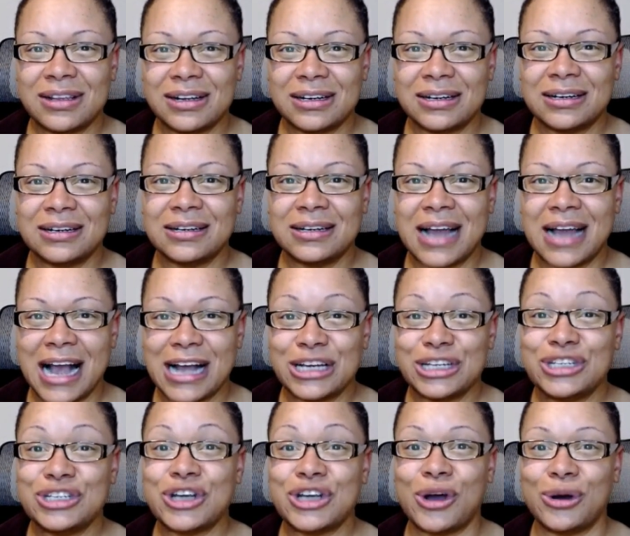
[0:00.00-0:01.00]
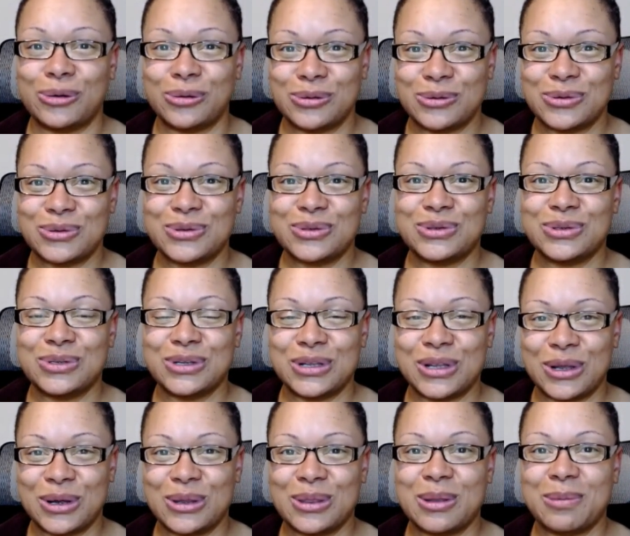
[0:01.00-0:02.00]
learned, I chose to
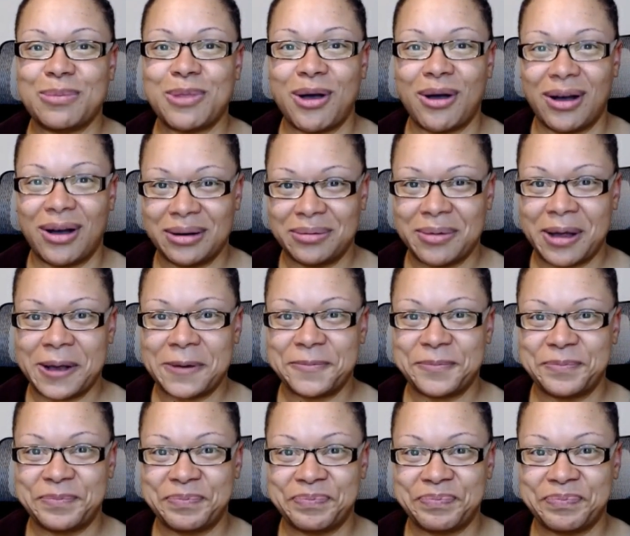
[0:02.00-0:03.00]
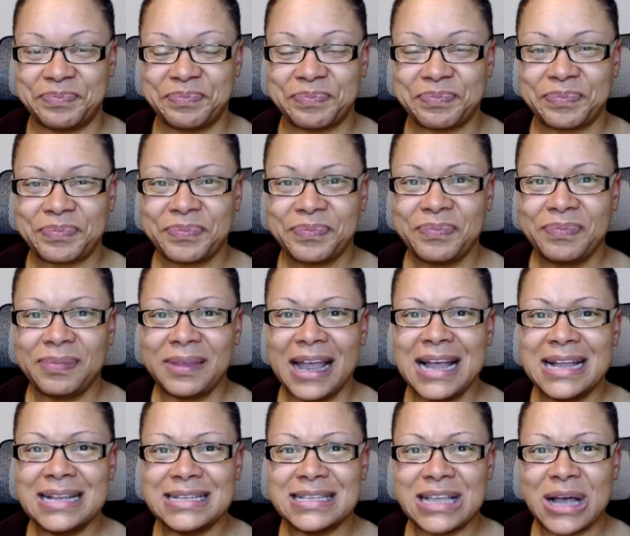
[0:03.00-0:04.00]
learn them the hard way.
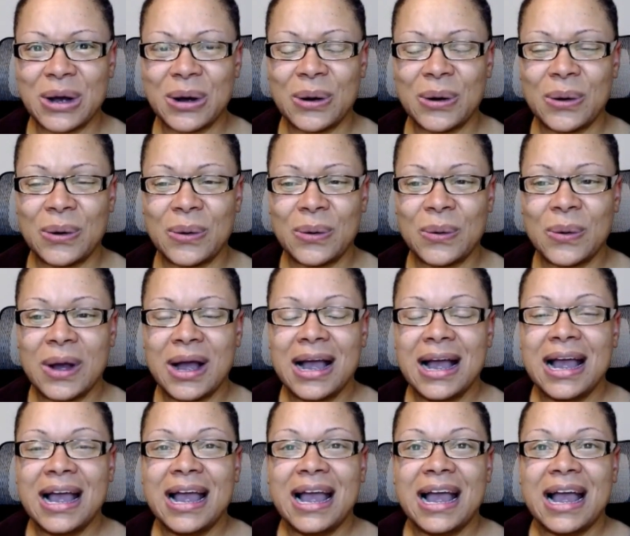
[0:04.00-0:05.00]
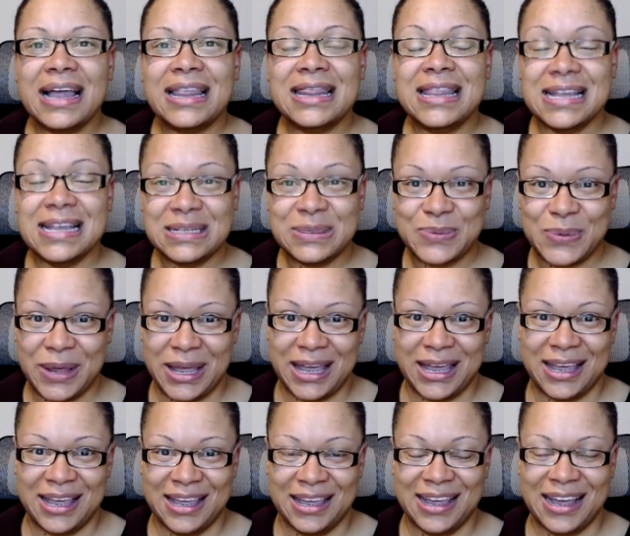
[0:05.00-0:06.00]
And so this
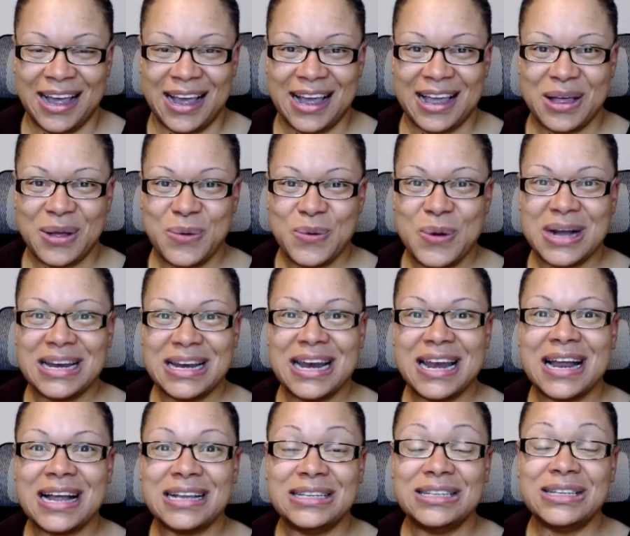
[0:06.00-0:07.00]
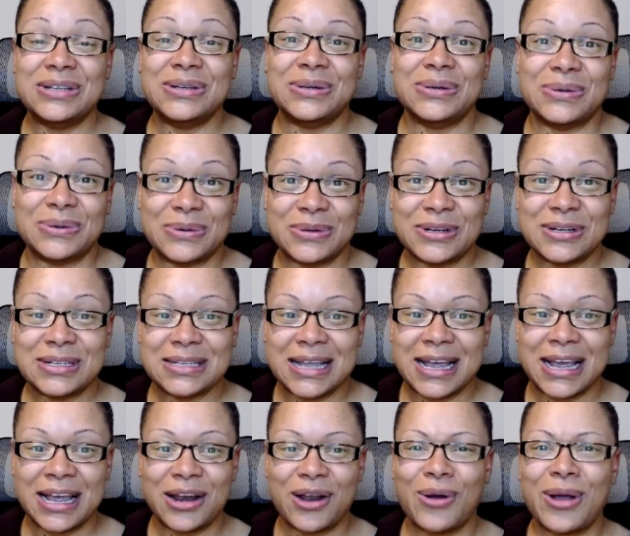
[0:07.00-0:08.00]
week, what did I do? You're
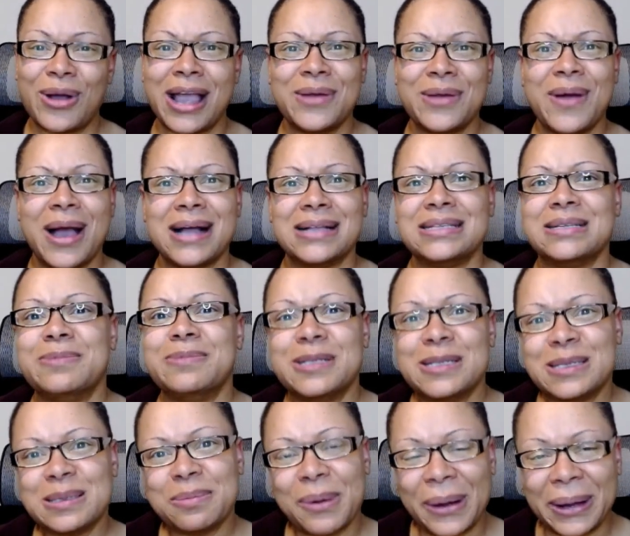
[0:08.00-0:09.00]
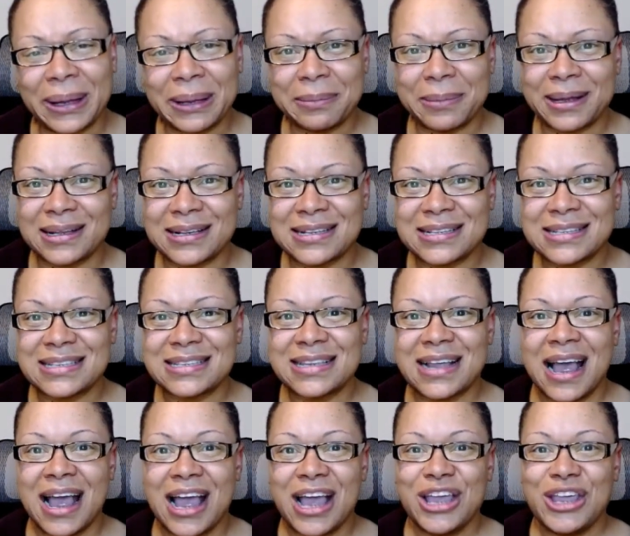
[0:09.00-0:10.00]
saying, okay, you had some disappointments.
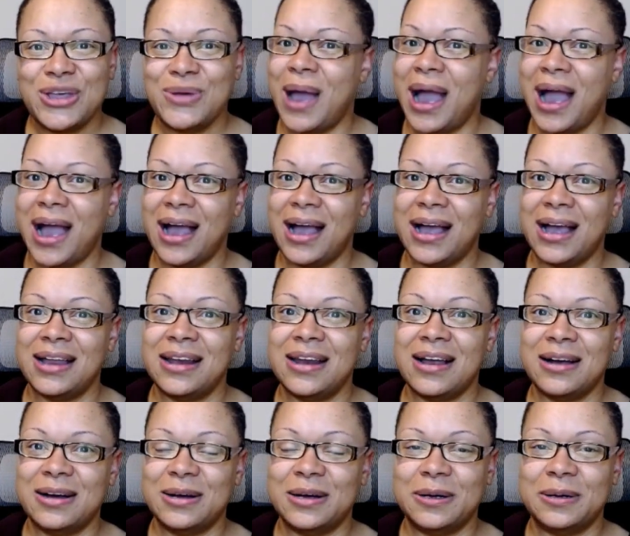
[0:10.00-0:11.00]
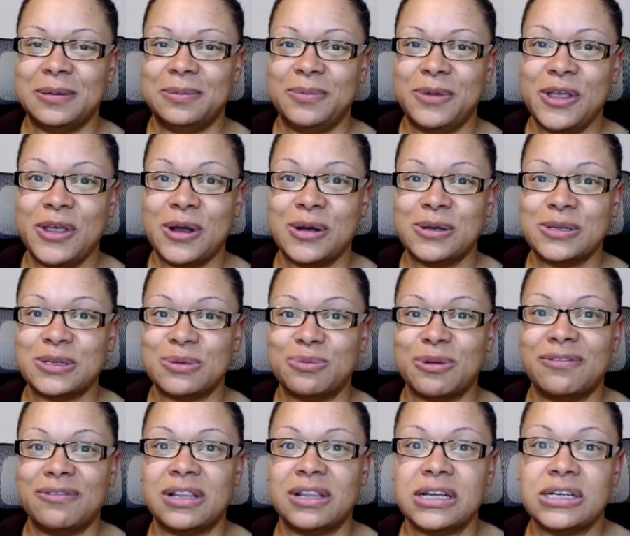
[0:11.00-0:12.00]
You had, um, you know, some
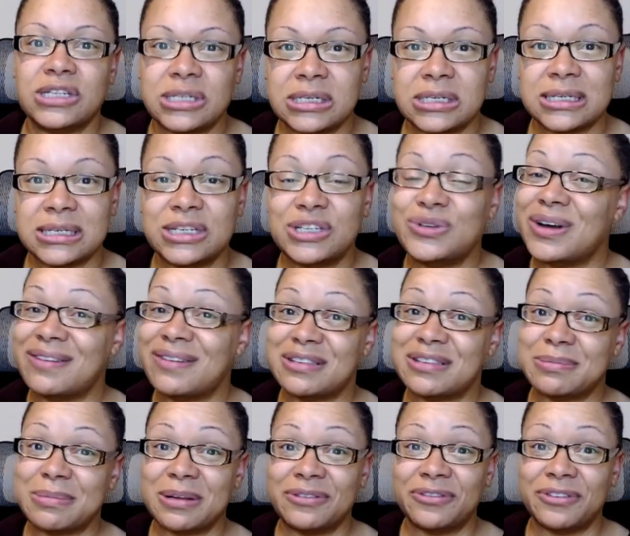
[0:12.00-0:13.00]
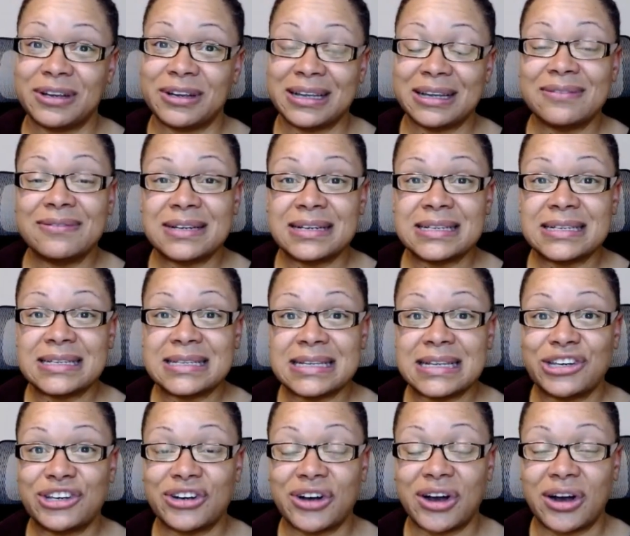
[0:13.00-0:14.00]
revelations that you have some unforgiveness
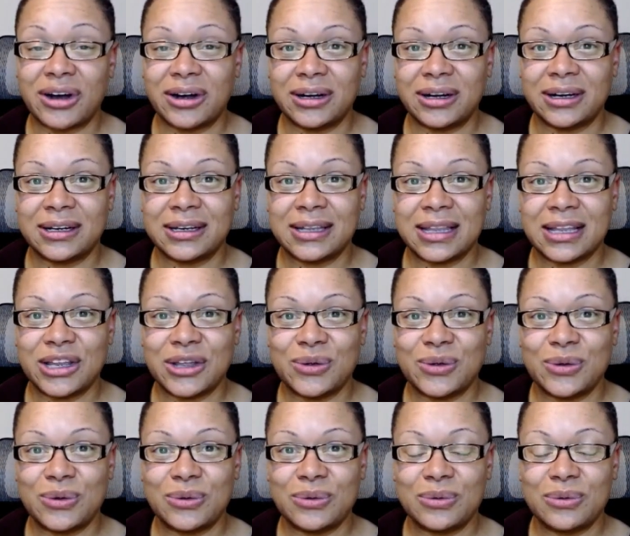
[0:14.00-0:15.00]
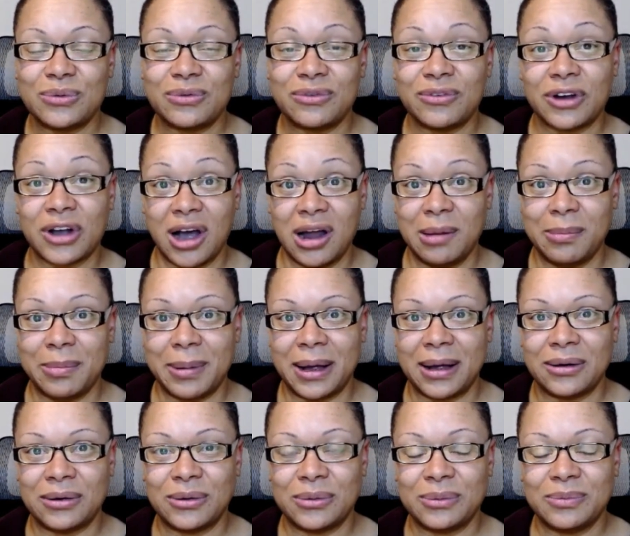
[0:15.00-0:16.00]
in your heart that you forgot
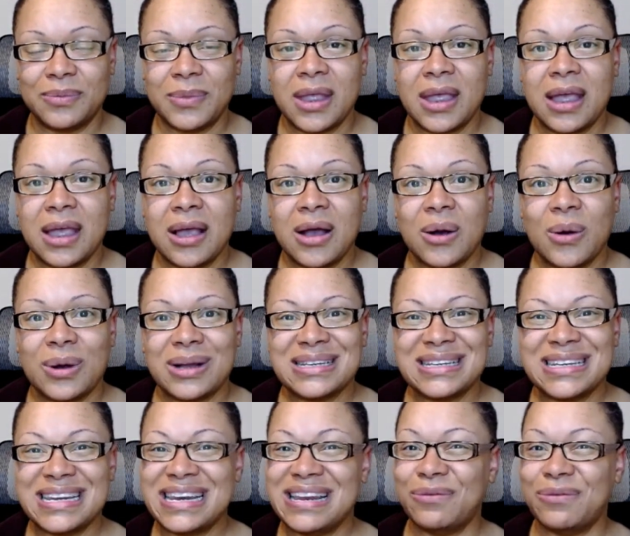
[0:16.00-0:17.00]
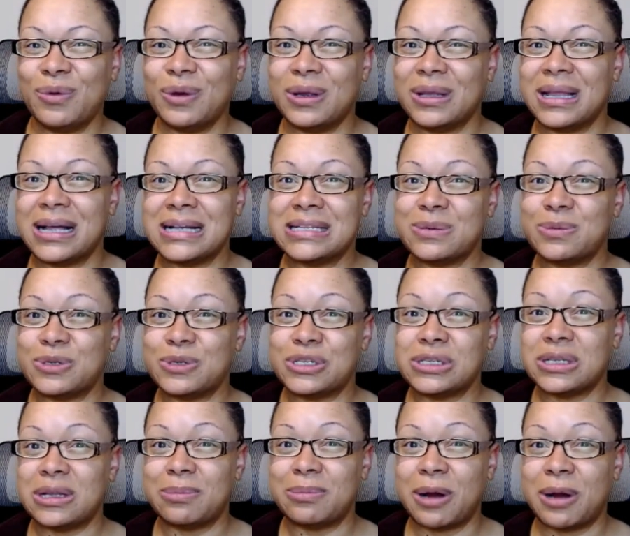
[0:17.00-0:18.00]
about or didn't even realize it was
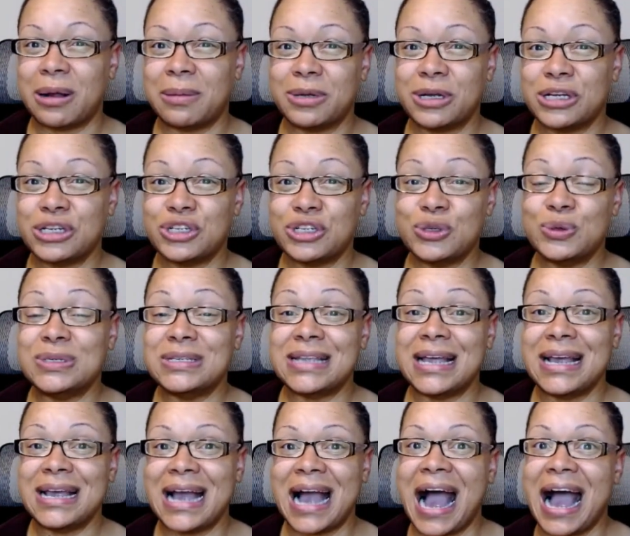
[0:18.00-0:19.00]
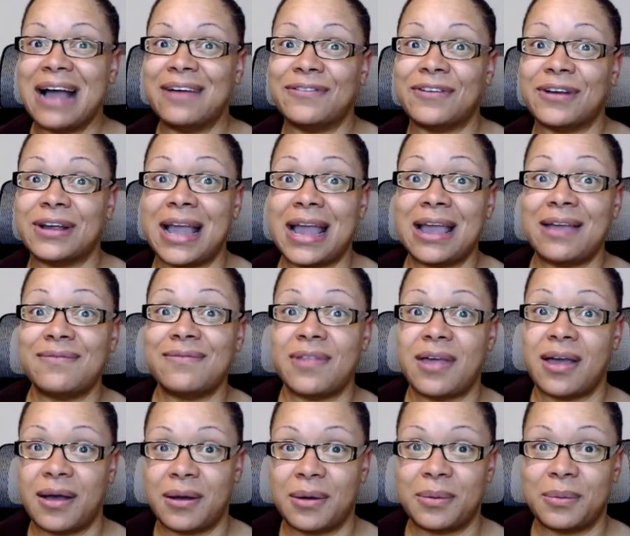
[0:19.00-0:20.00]
still a problem because you say, I forgave
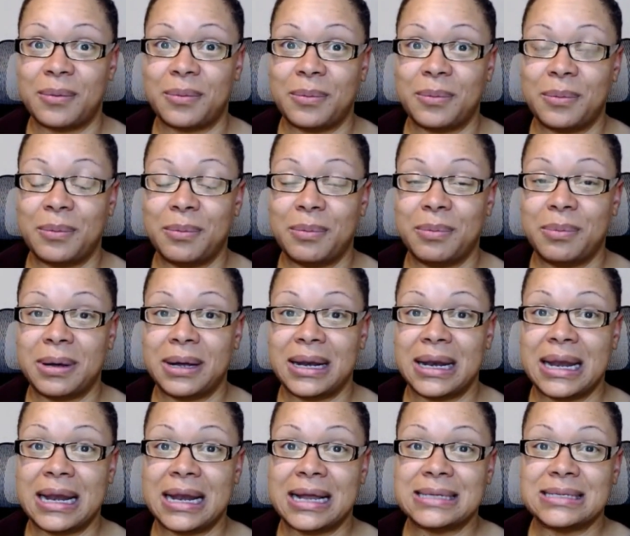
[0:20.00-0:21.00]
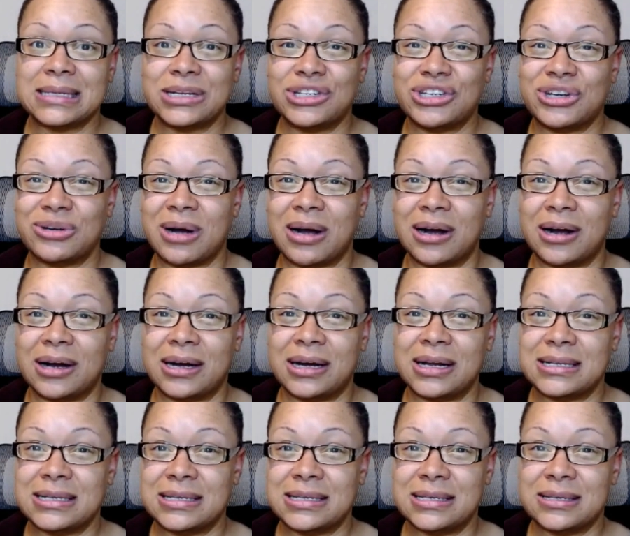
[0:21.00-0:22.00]
them. But in essence, your heart
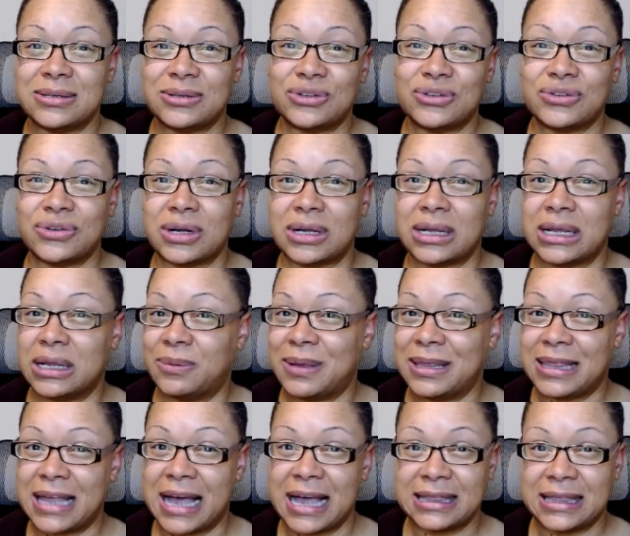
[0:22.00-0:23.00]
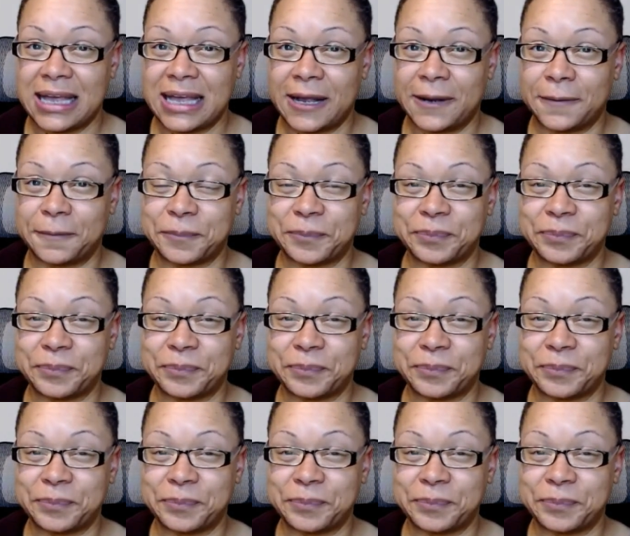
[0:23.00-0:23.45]
is still struggling with that thing